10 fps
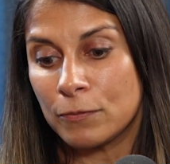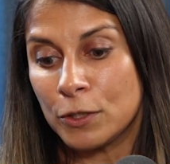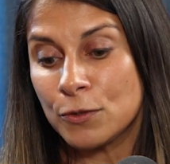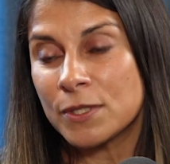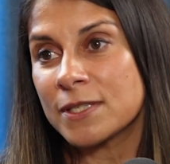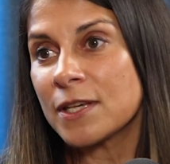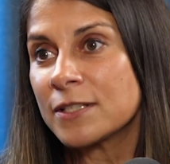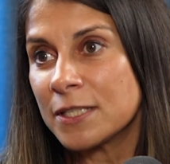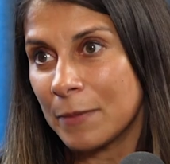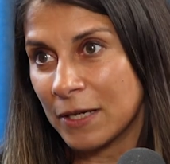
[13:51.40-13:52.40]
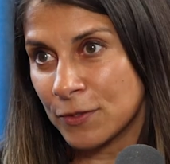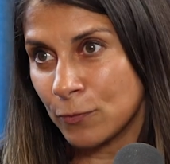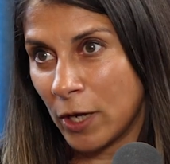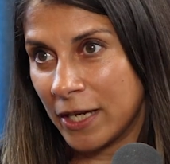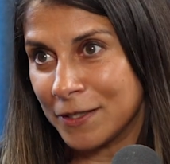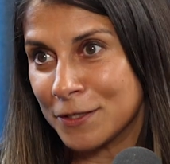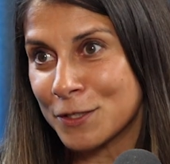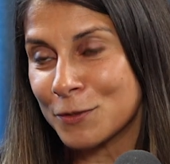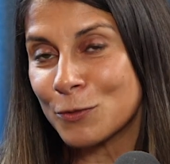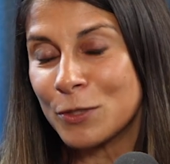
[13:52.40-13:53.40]
lose a certain amount of weight, and the
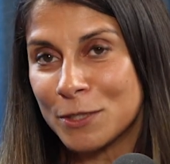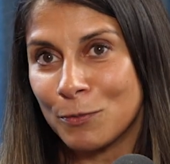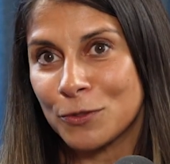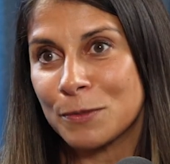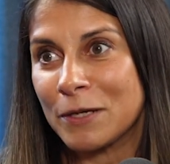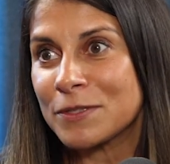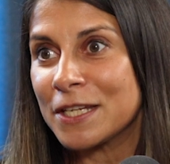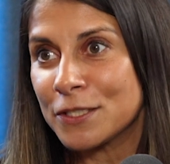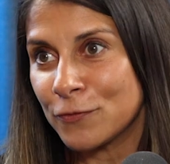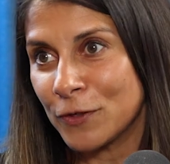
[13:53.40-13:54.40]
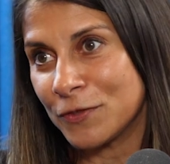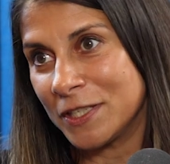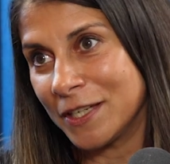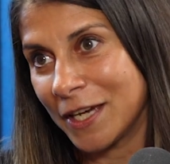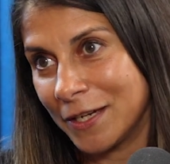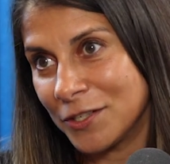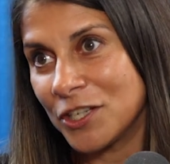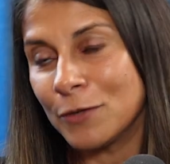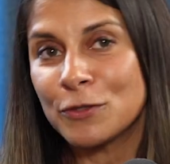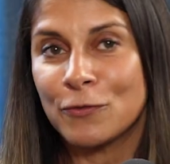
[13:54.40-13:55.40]
sweet spot's about 10 to 15
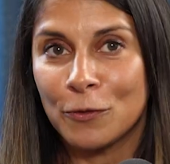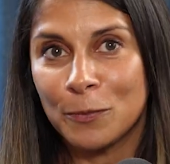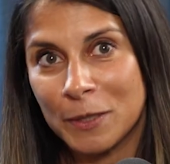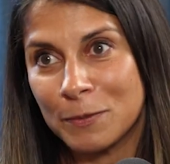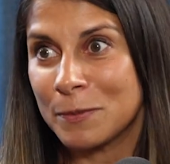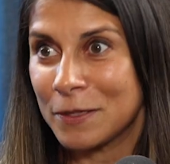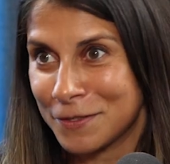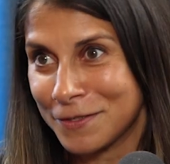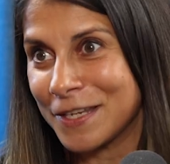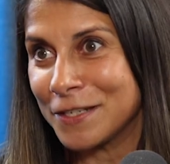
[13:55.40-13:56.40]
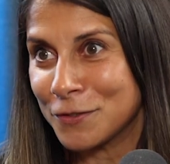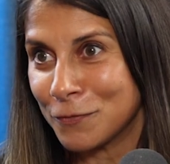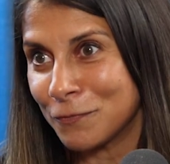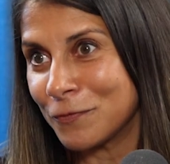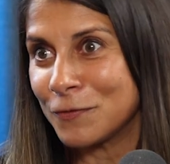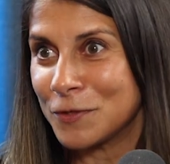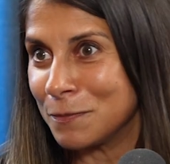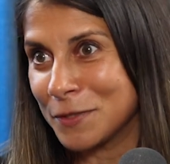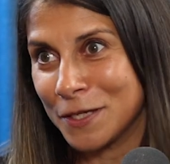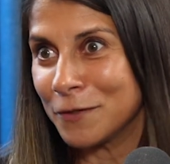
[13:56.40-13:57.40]
kg, which for a lot of people is about 10 to
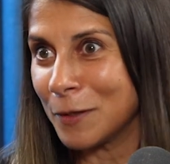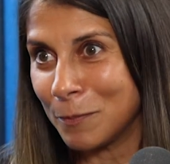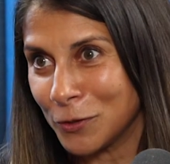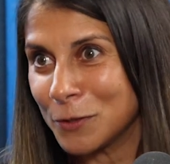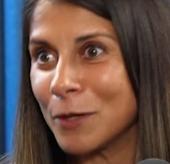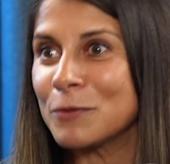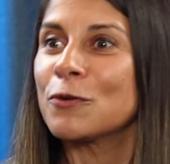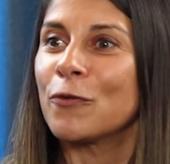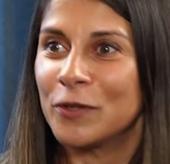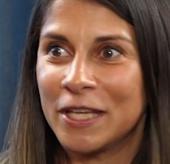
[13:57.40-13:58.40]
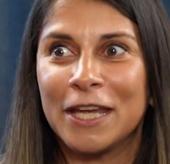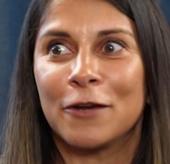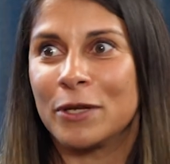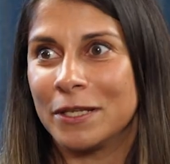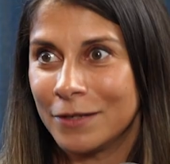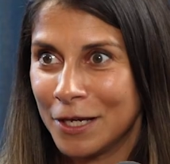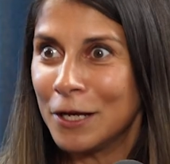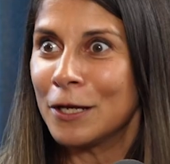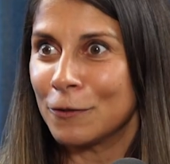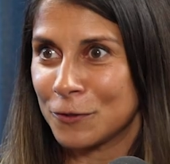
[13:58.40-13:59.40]
15% of their body weight, which you often hear in
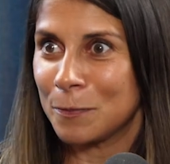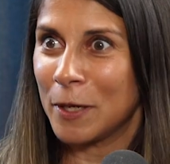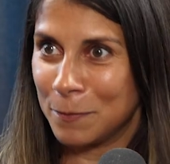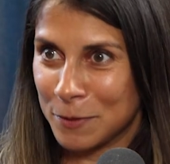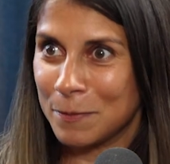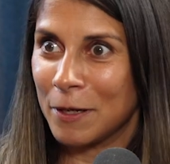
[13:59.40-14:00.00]
lots of papers